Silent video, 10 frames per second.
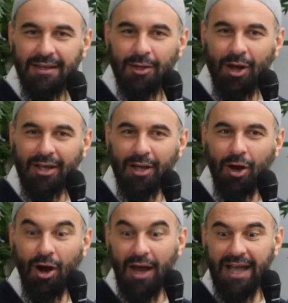
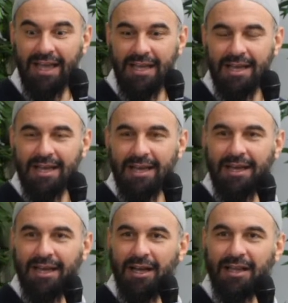
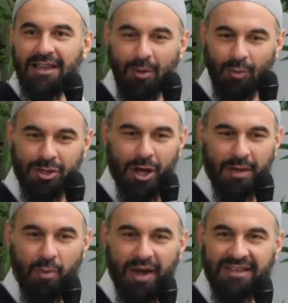That was like
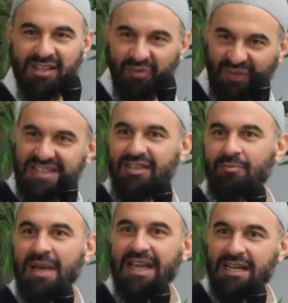my defensive
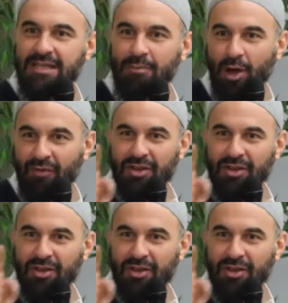mechanism over